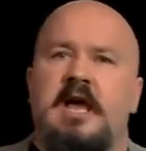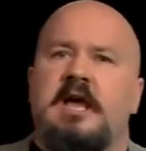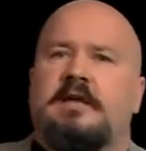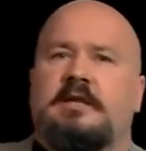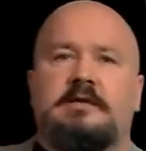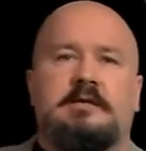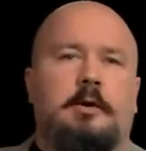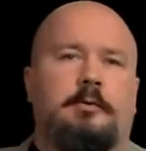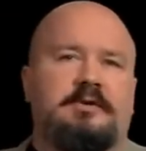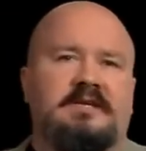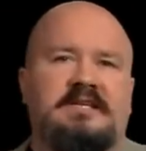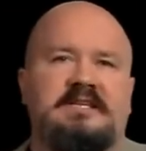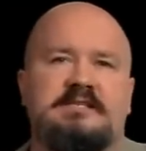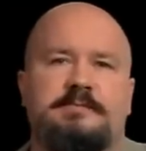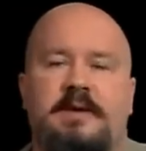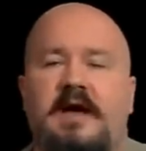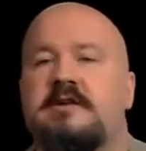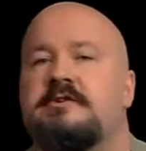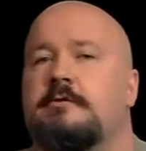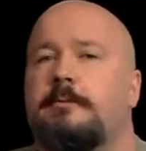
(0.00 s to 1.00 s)
You don't need
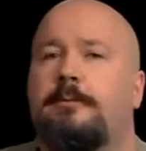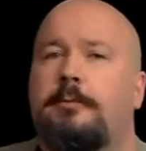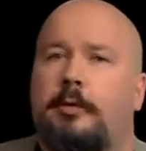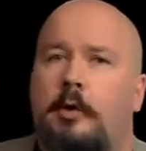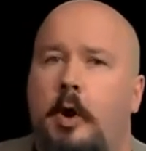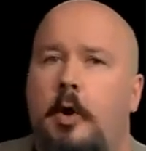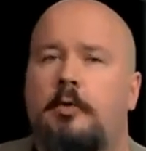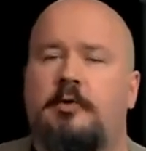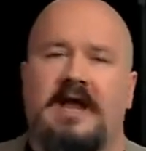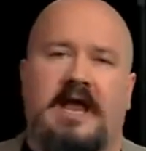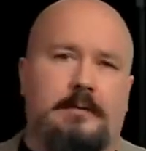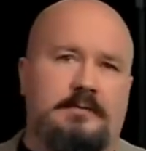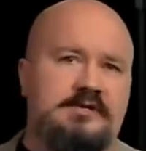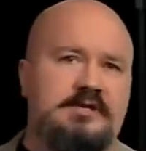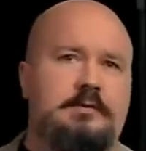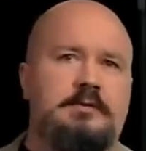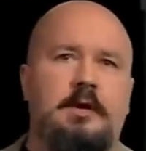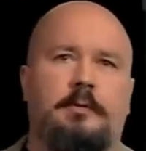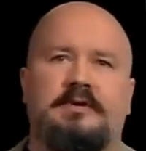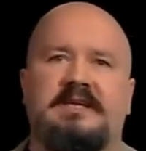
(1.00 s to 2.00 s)
special programs. You
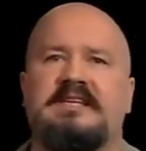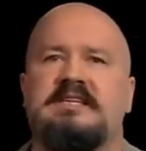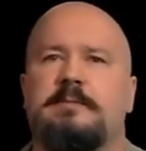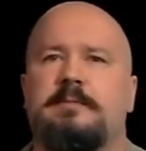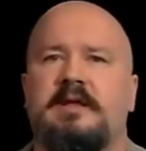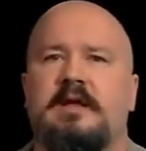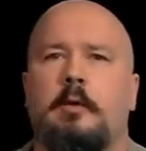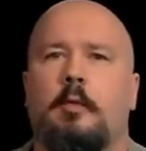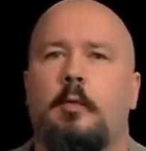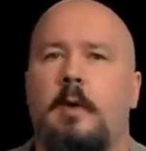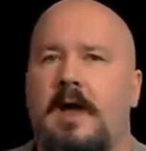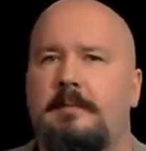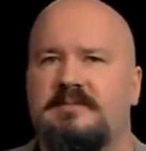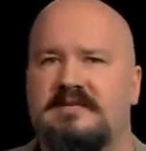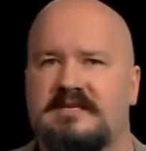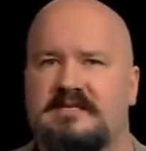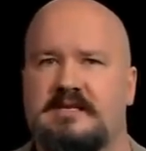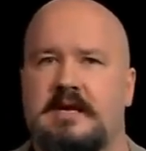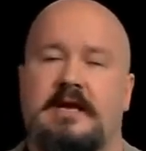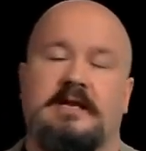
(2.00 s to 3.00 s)
don't need to be a web
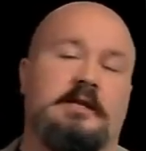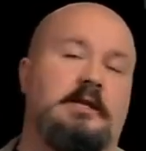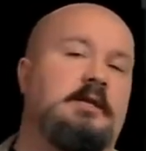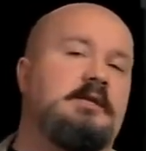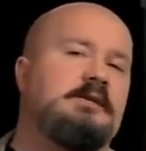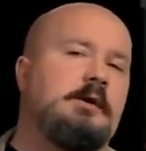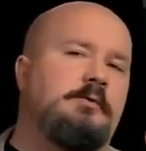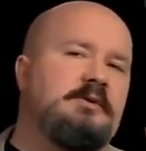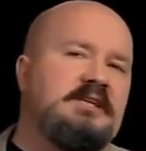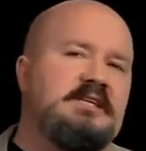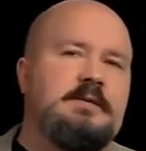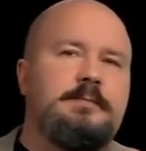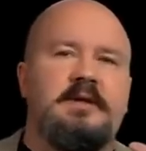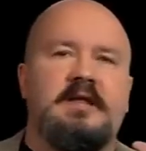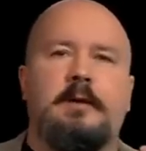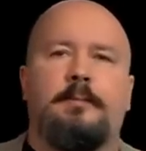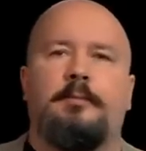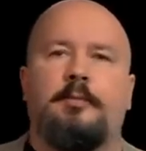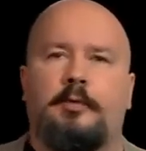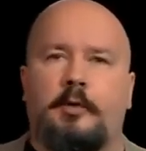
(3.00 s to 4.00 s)
designer. You don't need to be
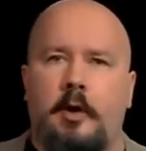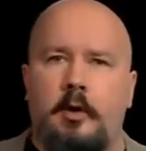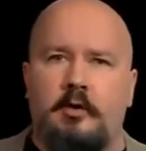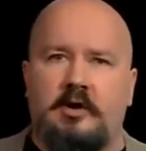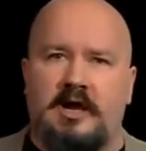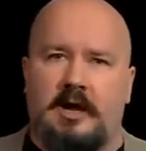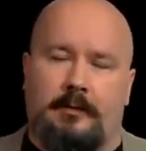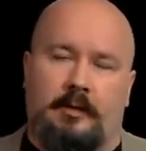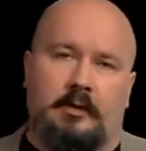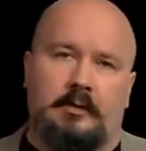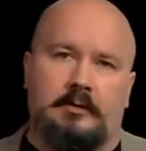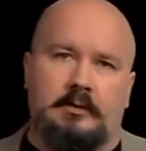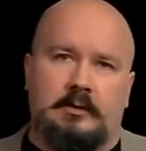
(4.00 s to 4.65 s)
a programmer.